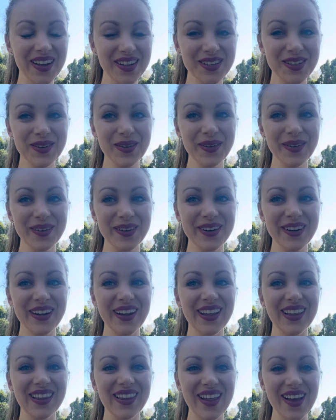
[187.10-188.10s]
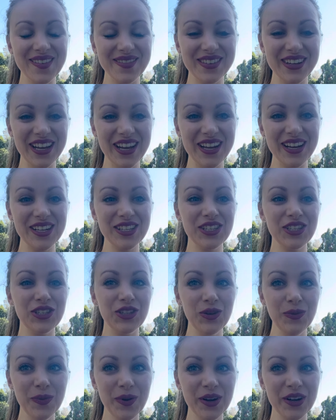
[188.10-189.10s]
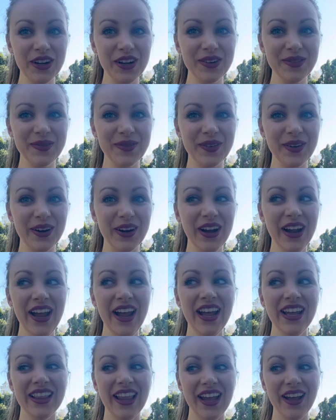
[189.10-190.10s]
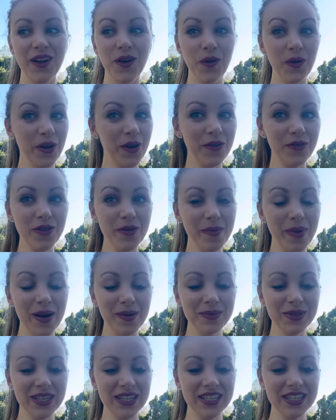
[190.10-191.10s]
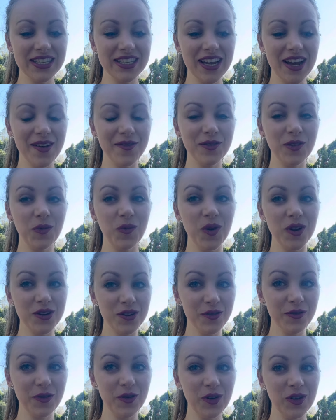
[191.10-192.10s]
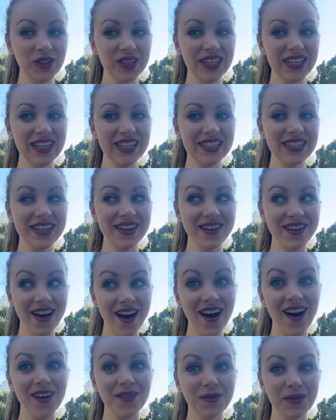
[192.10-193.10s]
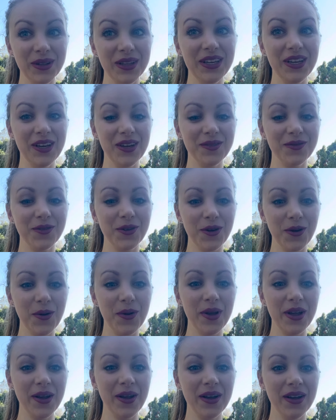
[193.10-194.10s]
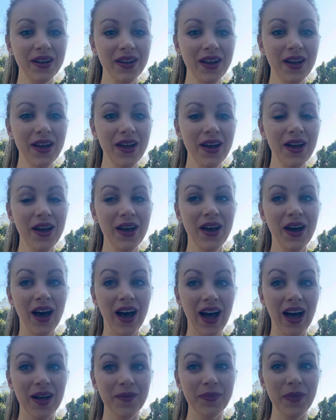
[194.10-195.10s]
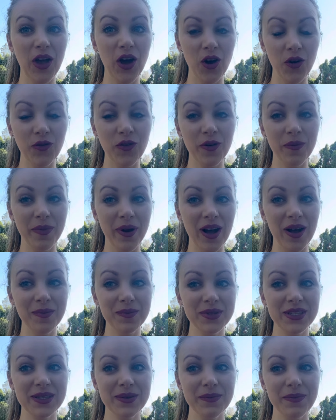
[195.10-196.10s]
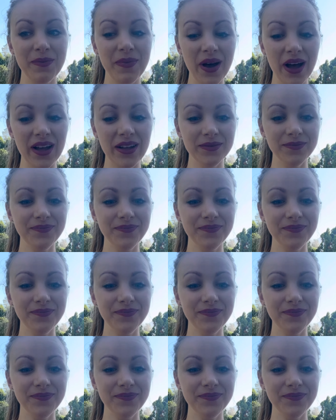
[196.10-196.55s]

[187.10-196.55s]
stroller, loved it. Super good for like going over bumps and stuff. The Wonderfold is not really good for going um, over bumps, but